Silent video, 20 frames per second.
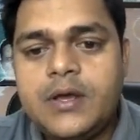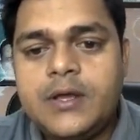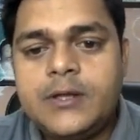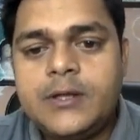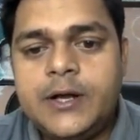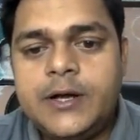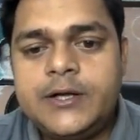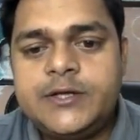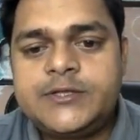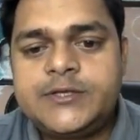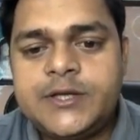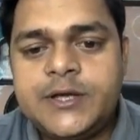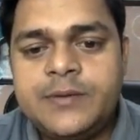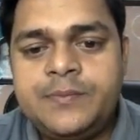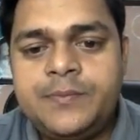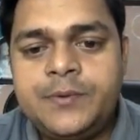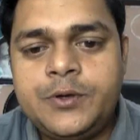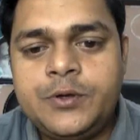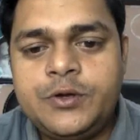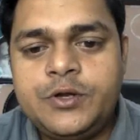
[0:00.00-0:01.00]
Third
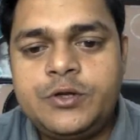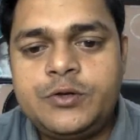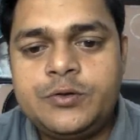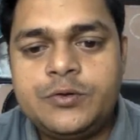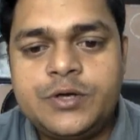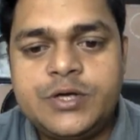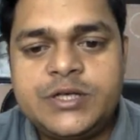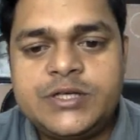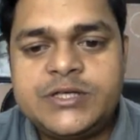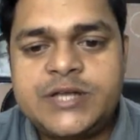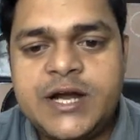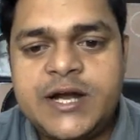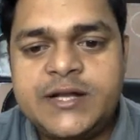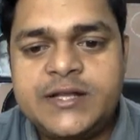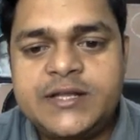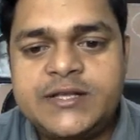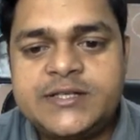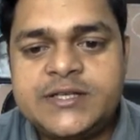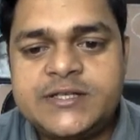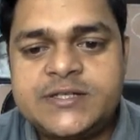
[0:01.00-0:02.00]
step, you need to restart
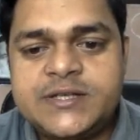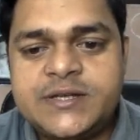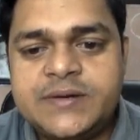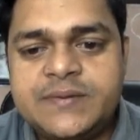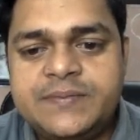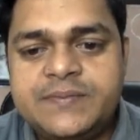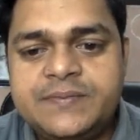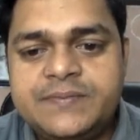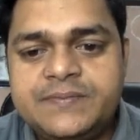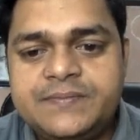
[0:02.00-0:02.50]
the system